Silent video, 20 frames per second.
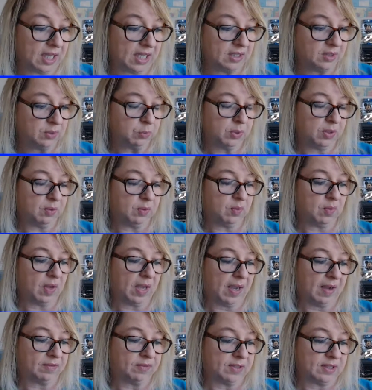yes, we
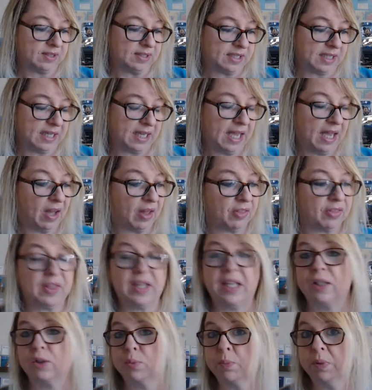have to see how
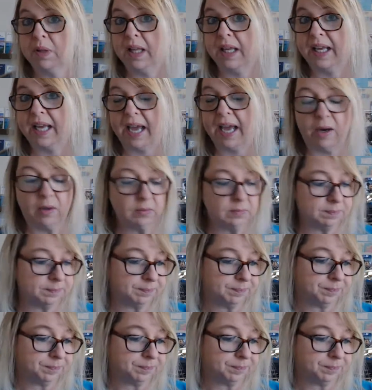things play out.